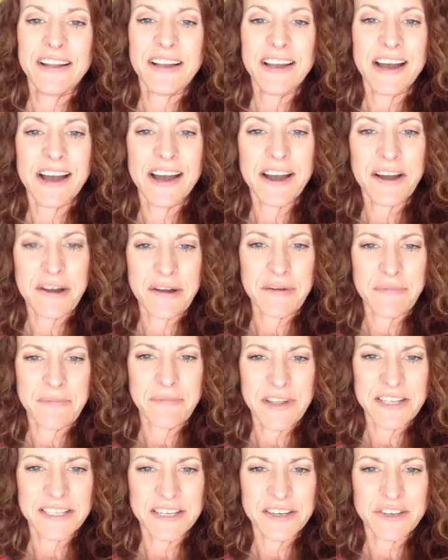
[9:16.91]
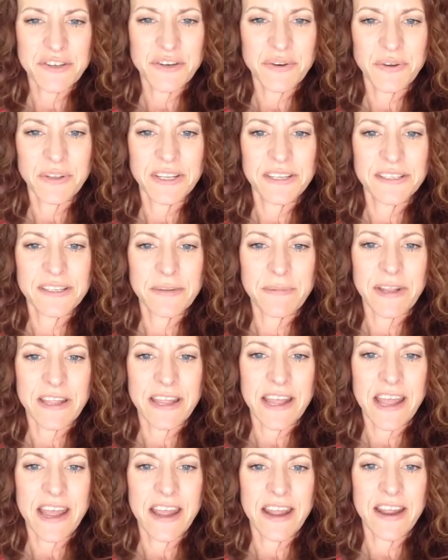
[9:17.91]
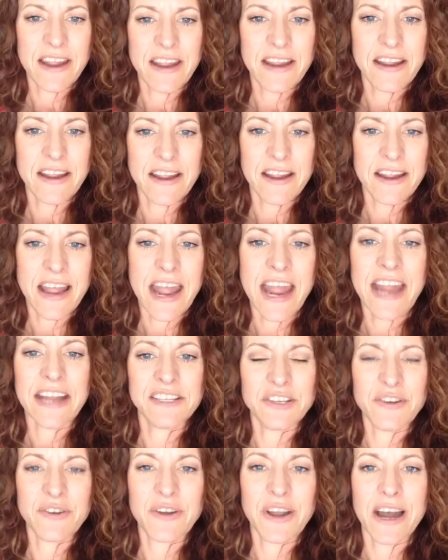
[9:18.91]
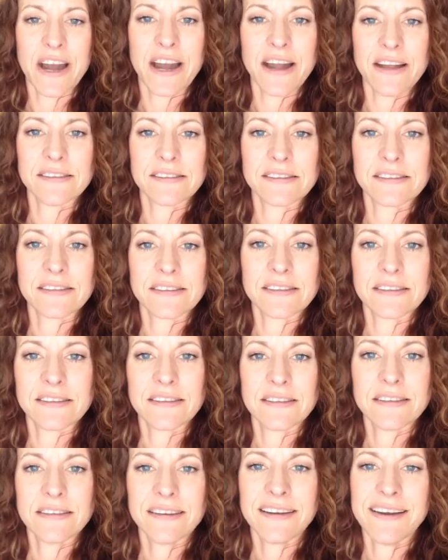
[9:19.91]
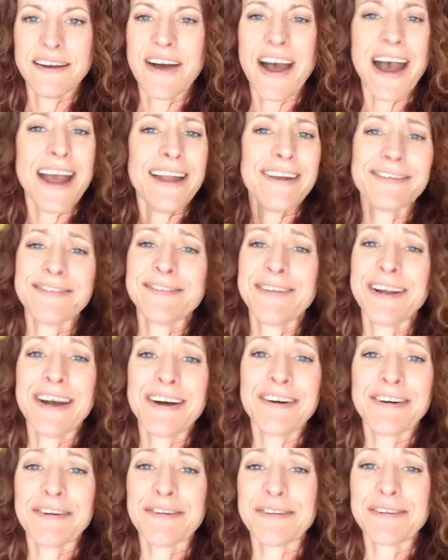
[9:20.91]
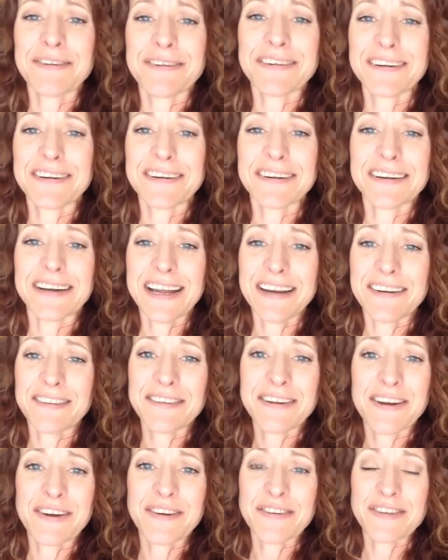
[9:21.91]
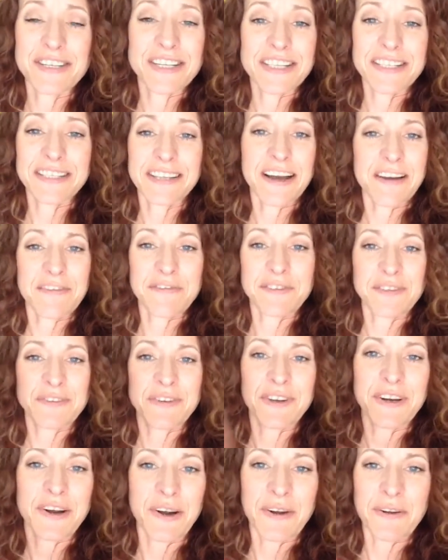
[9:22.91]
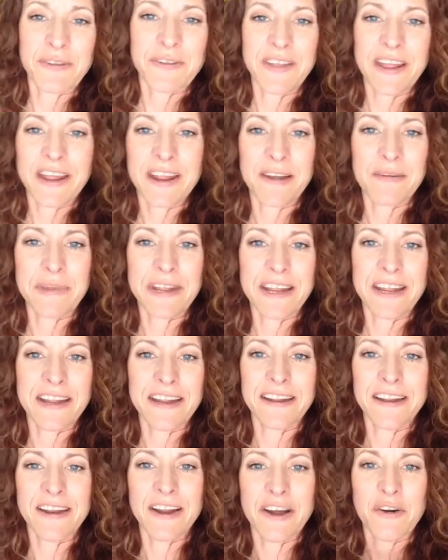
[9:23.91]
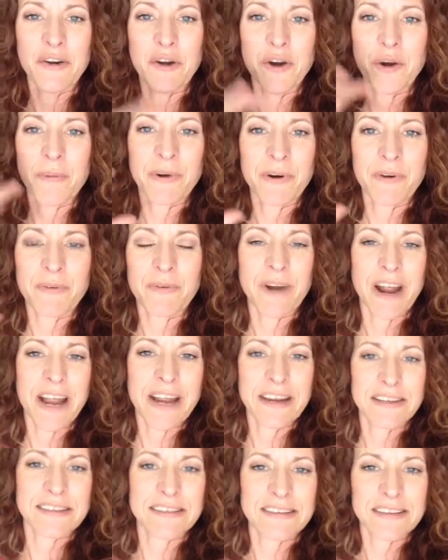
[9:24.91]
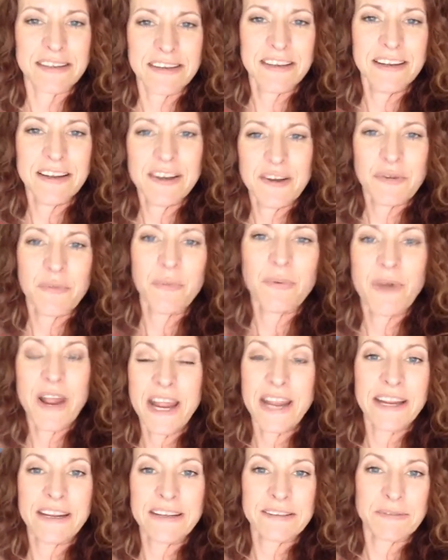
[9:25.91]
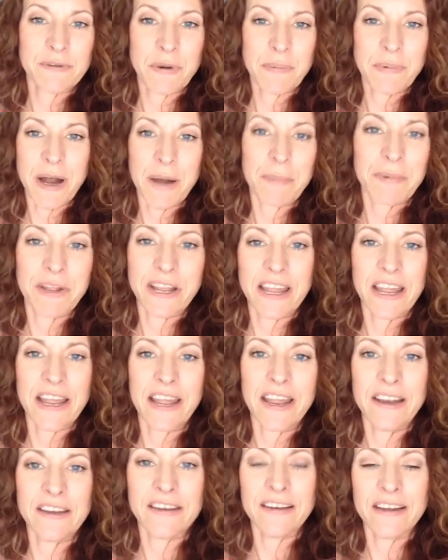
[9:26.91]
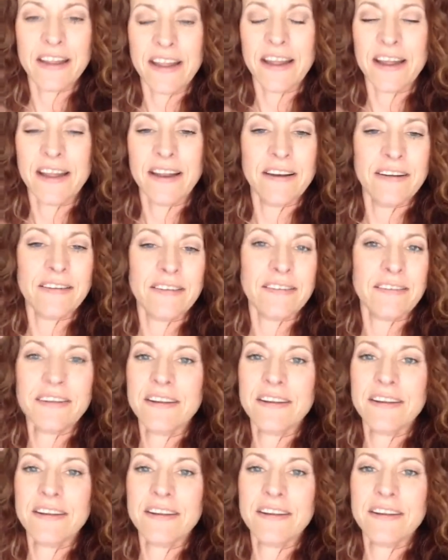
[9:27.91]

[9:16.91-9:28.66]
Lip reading: Is it true Elizabeth hates you guys? Oh, I don't know. She's off doing her thing, being, uber right-winged Republican and